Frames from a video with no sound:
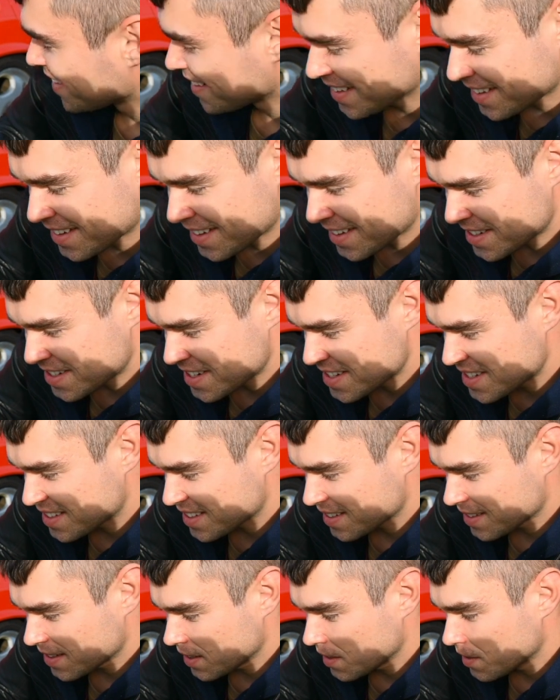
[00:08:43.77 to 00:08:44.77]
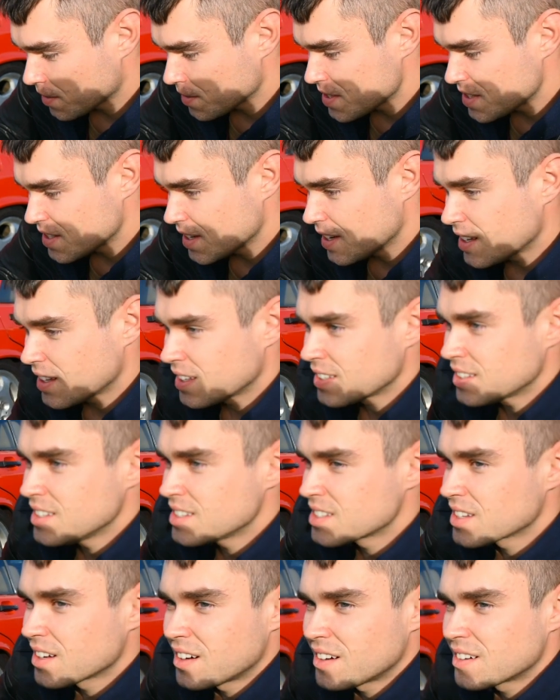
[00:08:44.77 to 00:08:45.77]
uh, just uh, you know seeing
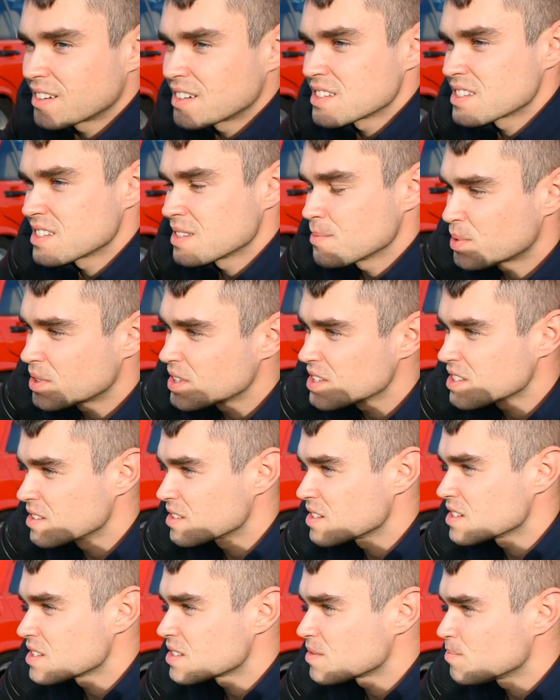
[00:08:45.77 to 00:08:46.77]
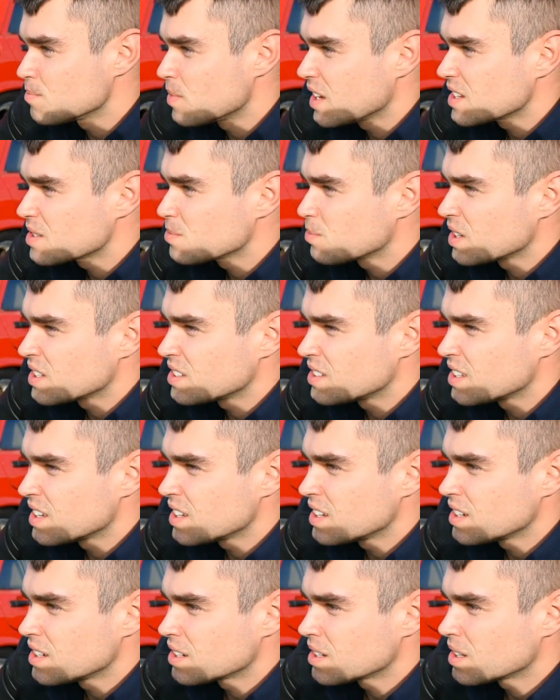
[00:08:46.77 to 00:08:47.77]
these cars in person just makes my
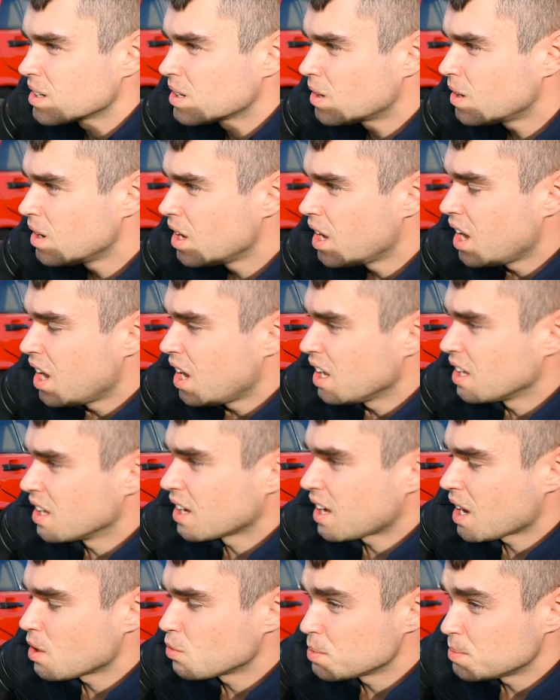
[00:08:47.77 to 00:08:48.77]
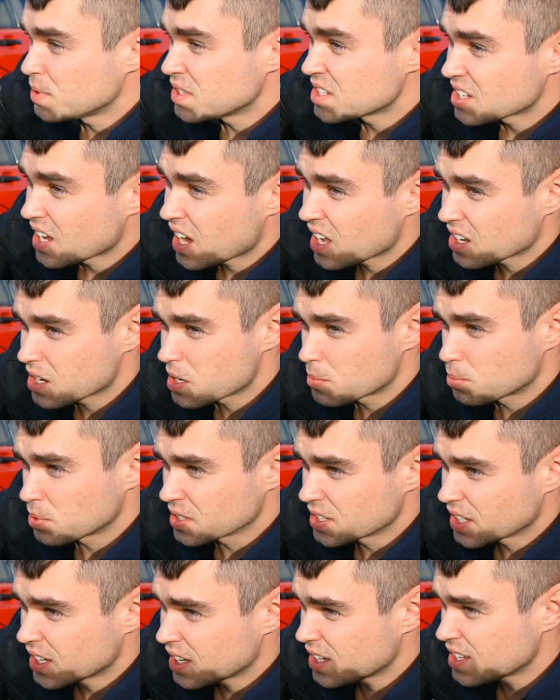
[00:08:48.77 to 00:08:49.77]
day you know like I would be sad a couple
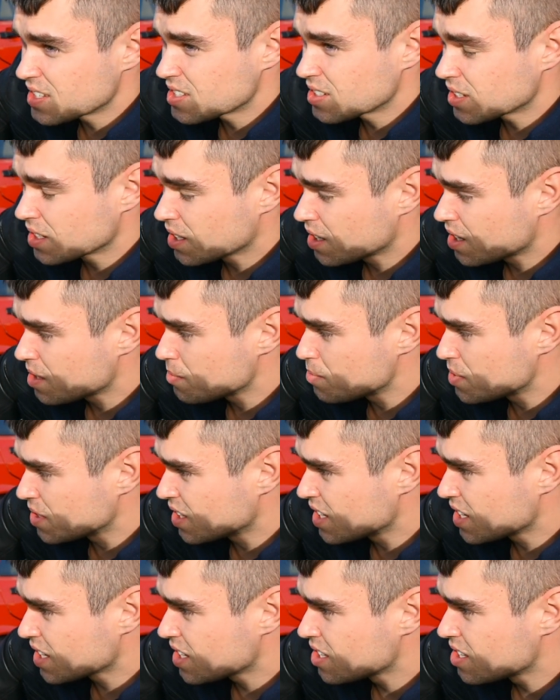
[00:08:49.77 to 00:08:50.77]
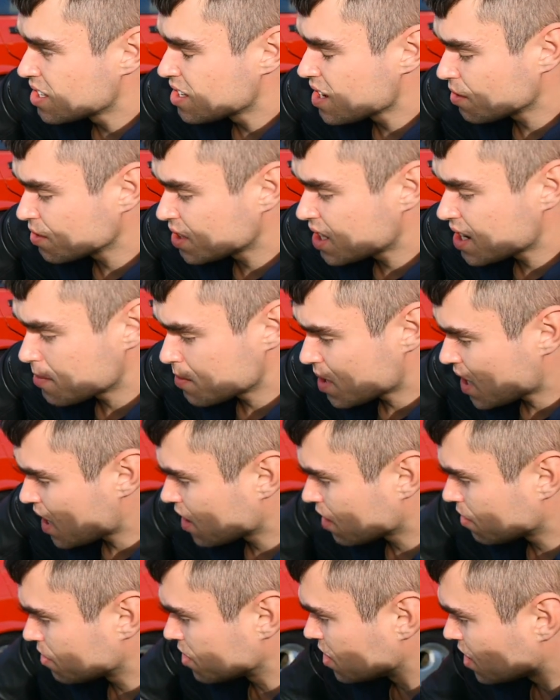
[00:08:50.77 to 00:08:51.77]
days you know I'd be like I would come
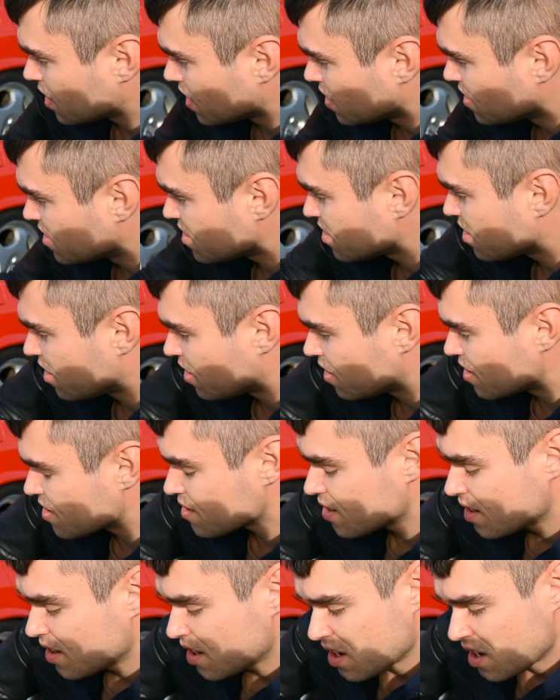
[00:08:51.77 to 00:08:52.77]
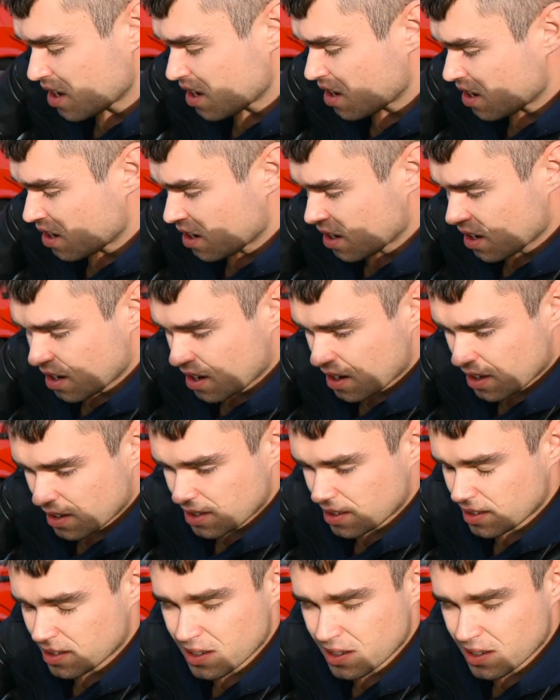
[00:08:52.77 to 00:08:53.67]
out I would look at these cars and